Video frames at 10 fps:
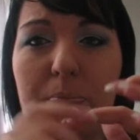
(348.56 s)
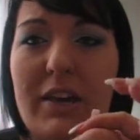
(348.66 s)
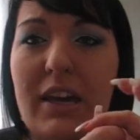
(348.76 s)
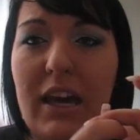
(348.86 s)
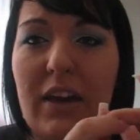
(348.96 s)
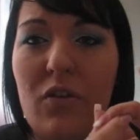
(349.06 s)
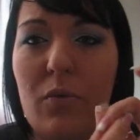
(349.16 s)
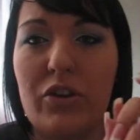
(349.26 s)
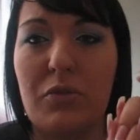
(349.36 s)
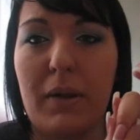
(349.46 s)
be careful
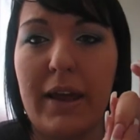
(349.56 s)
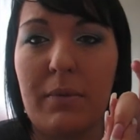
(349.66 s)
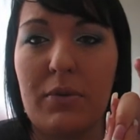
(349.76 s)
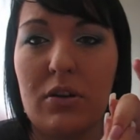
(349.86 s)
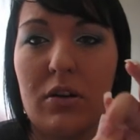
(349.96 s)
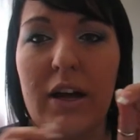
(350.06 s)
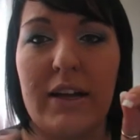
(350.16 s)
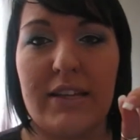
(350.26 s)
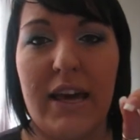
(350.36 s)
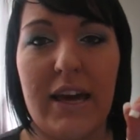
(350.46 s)
when you're playing with your
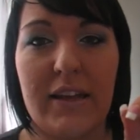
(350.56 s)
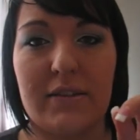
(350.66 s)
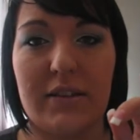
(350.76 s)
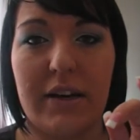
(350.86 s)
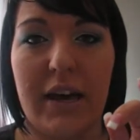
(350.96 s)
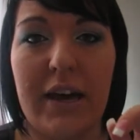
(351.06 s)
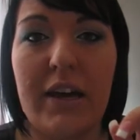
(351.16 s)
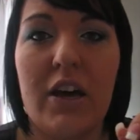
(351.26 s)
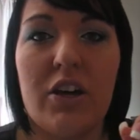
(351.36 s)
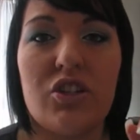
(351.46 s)
client's hands, okay?